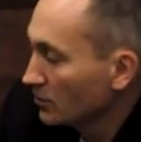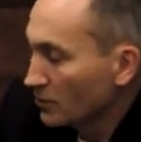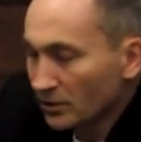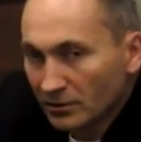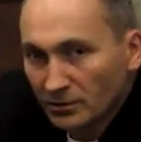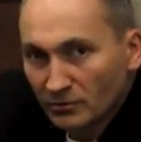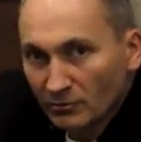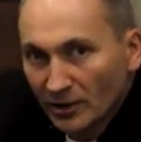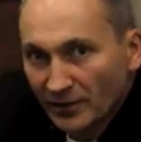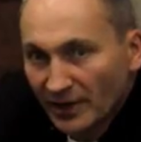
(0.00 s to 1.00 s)
you can
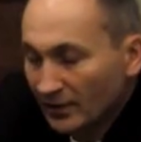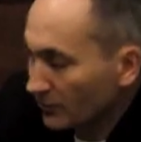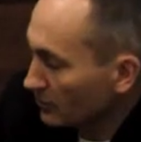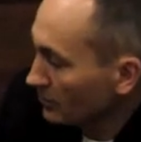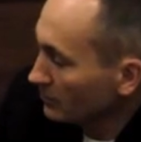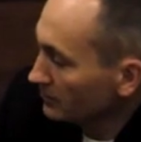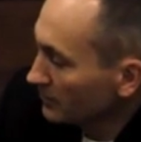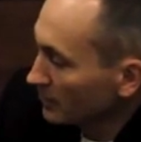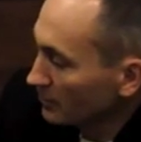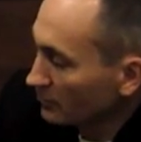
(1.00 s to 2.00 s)
run that through
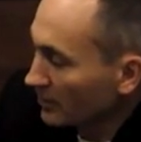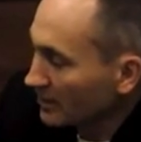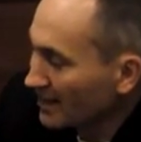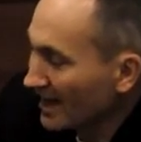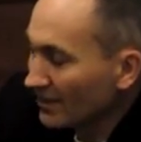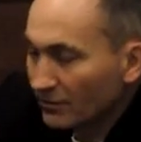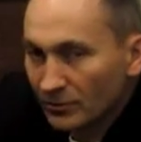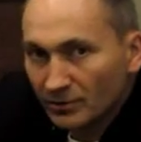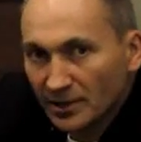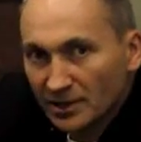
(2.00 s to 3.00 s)
you can run
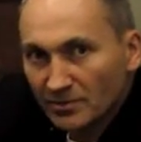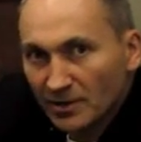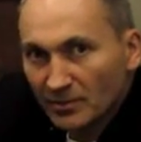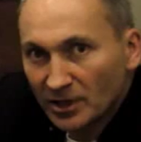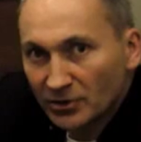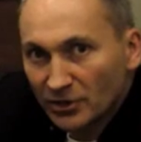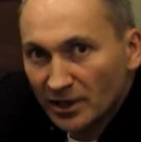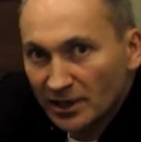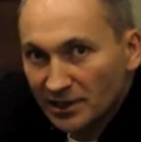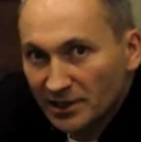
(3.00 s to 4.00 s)
10 through each membrane
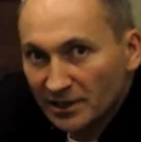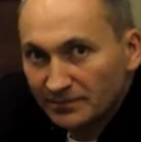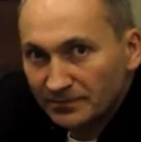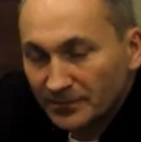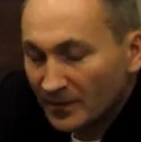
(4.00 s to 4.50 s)
training set